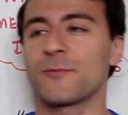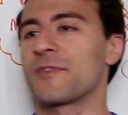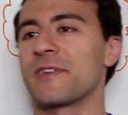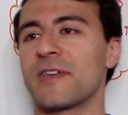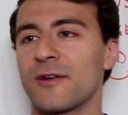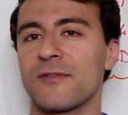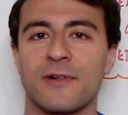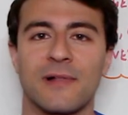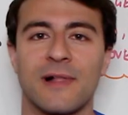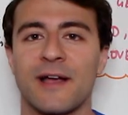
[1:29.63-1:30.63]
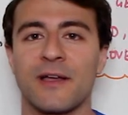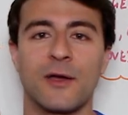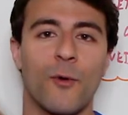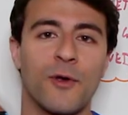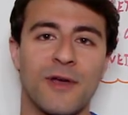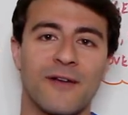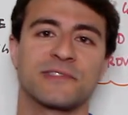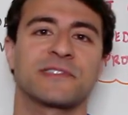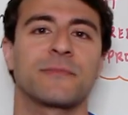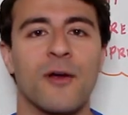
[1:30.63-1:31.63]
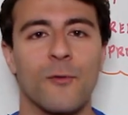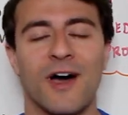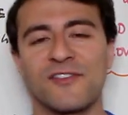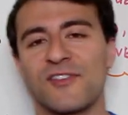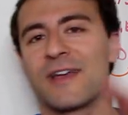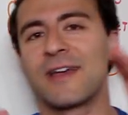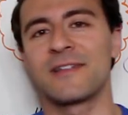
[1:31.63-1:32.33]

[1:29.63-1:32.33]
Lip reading: with an interval clock or you have a smartwatch,